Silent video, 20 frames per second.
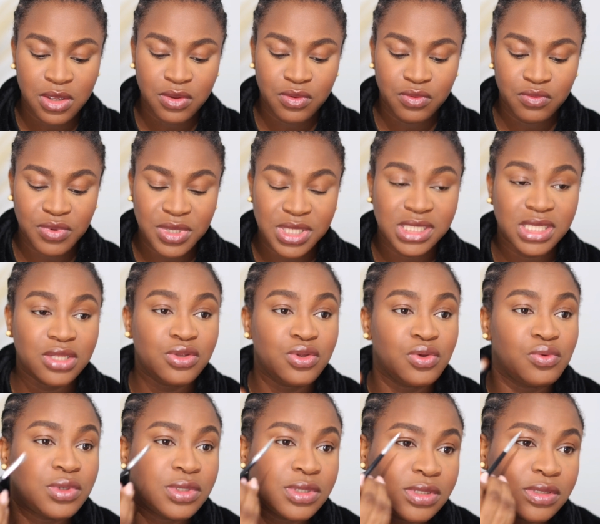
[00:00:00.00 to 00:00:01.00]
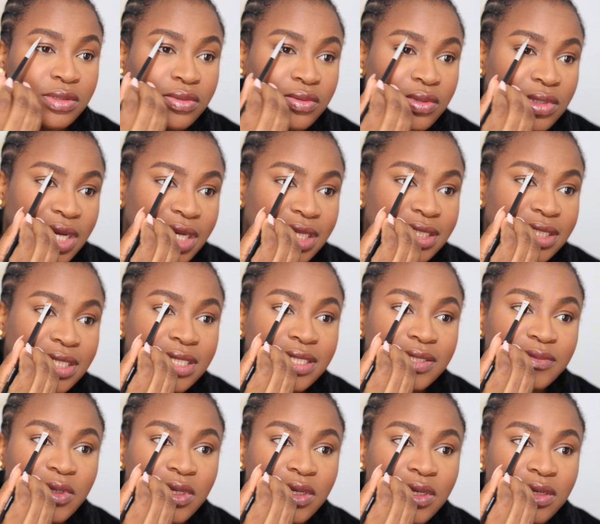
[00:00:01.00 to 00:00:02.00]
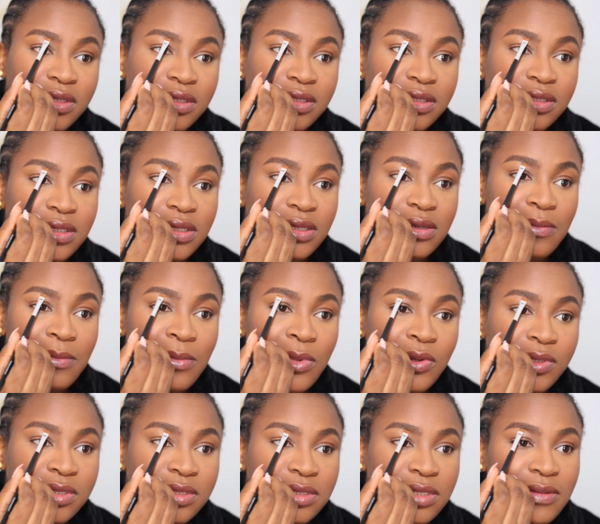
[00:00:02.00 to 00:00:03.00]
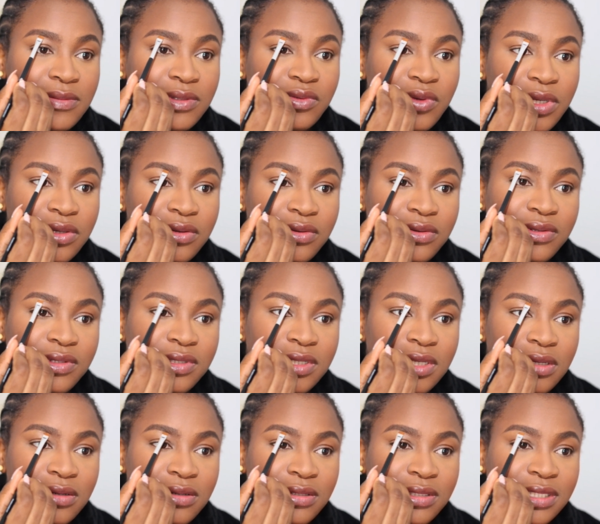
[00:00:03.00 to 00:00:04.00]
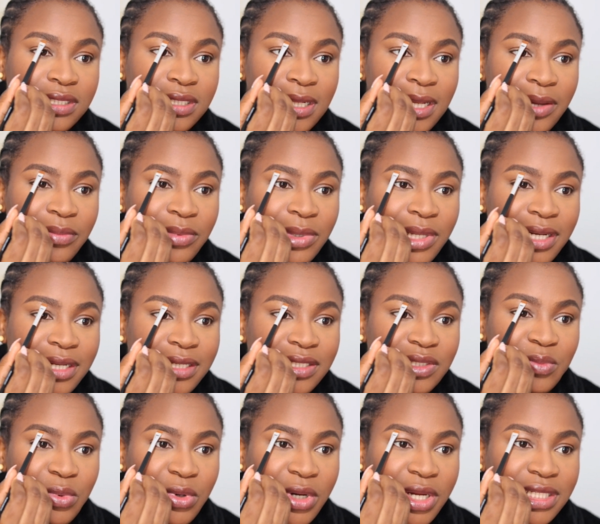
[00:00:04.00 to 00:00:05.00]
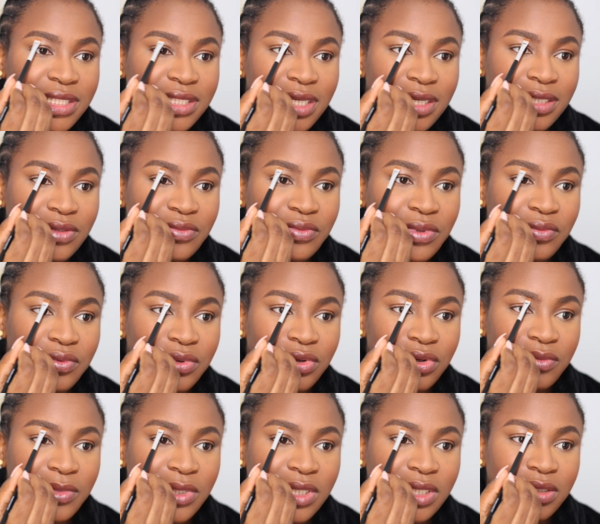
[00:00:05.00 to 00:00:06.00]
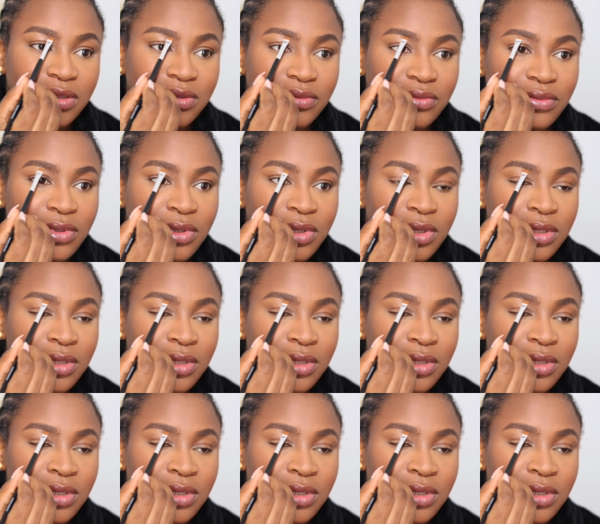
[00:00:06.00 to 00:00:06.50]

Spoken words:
Reason you want to do that is because most times when you use the concealer that is brighter, the way we normally do,